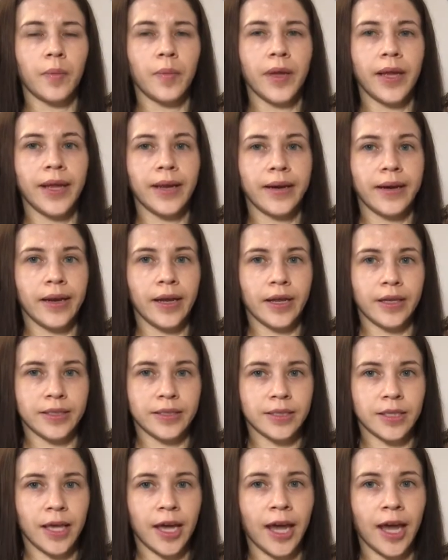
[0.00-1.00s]
in
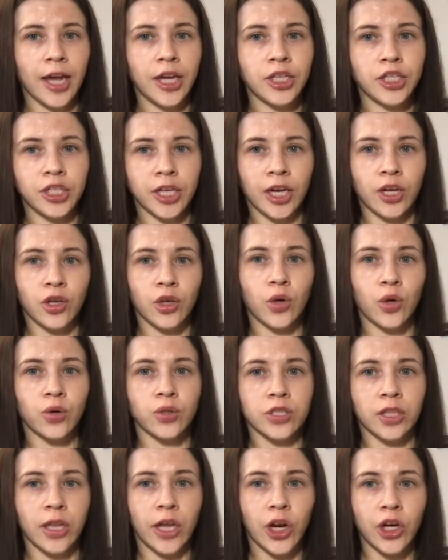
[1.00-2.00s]
his cage, and
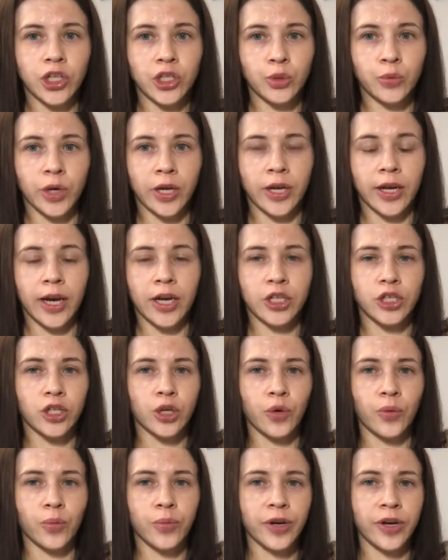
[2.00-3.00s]
those large ones I
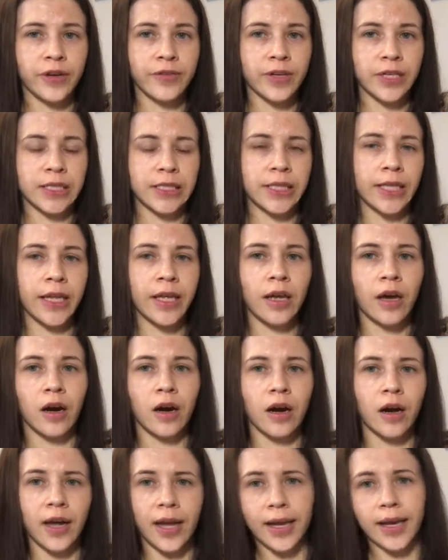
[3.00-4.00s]
showed previously
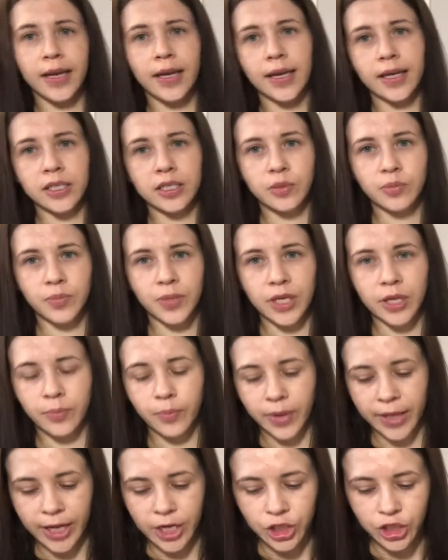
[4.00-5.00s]
are in his
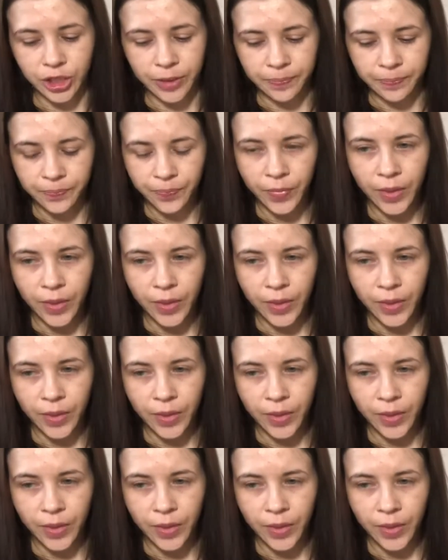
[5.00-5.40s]
play gym.